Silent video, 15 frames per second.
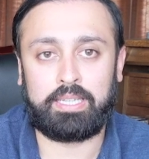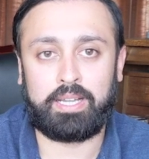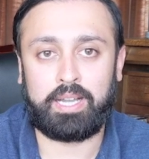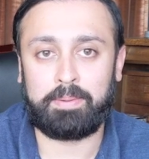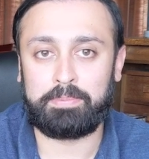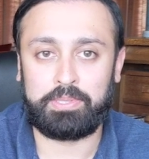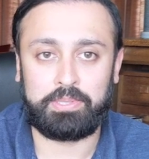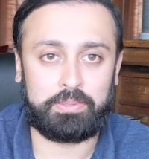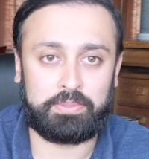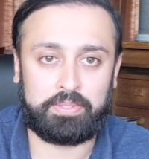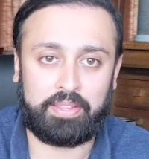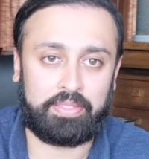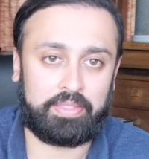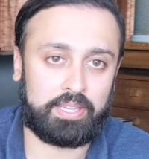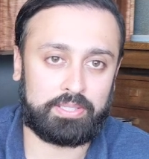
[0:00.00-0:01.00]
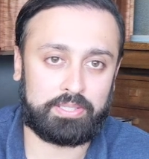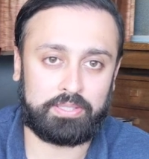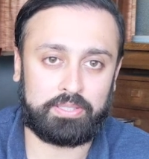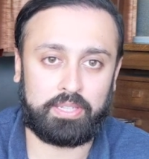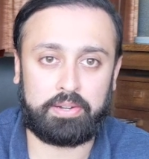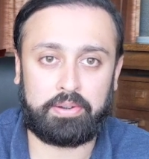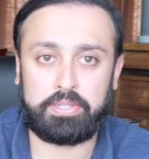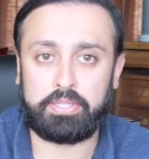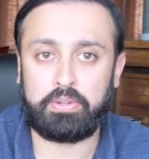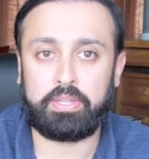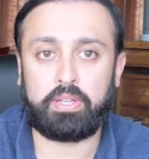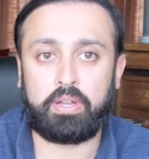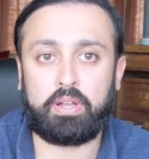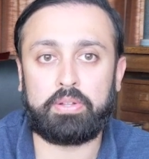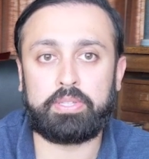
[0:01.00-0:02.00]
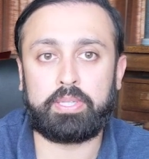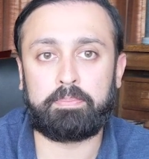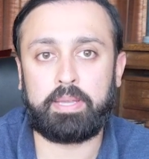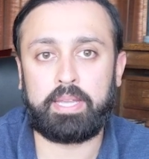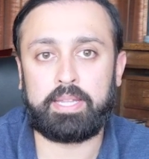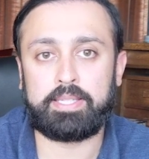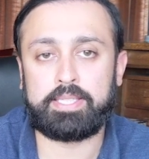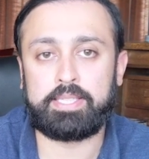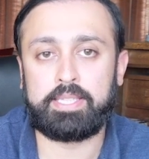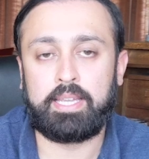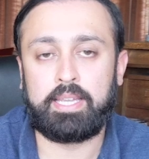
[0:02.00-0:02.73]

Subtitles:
up to $10,000. So it all depends